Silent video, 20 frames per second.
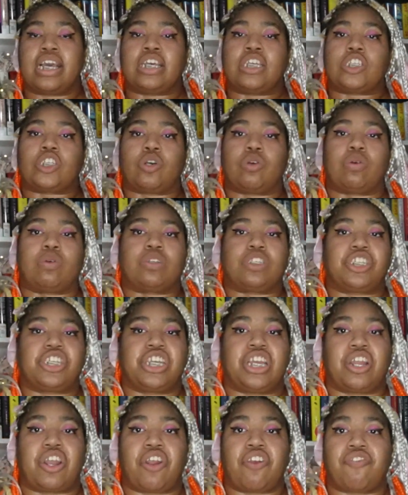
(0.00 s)
So
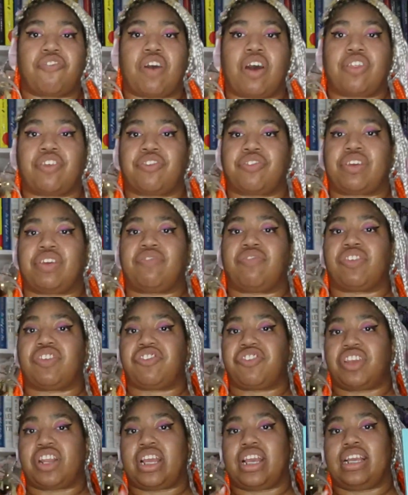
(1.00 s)
she and her father leave the
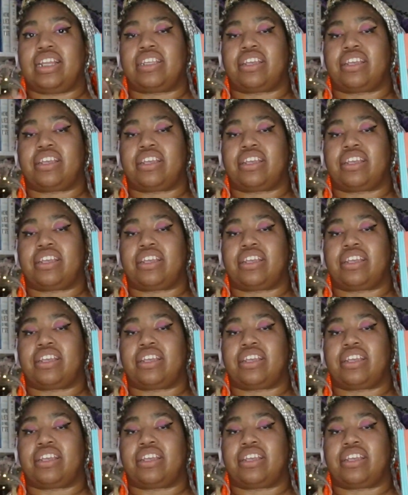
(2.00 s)
city